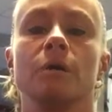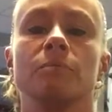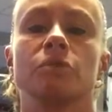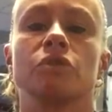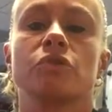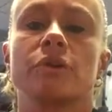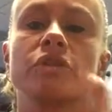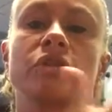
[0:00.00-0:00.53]

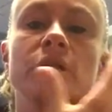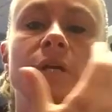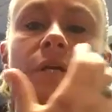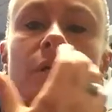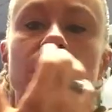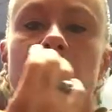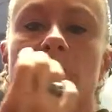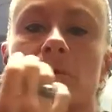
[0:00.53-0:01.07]
stretching,
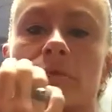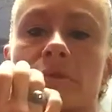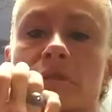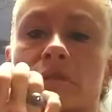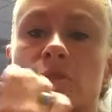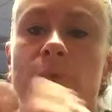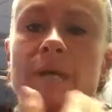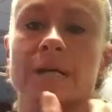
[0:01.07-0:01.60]

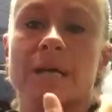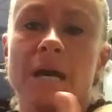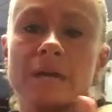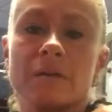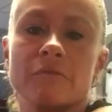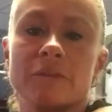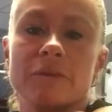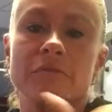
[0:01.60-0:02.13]
this way, kind
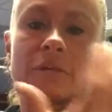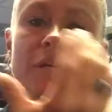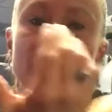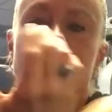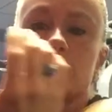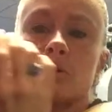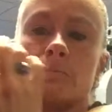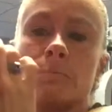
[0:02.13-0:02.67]
of giving a
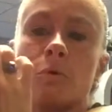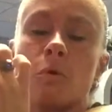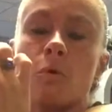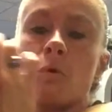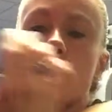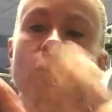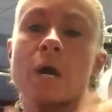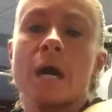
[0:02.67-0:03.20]
little
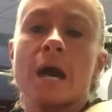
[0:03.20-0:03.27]
pull,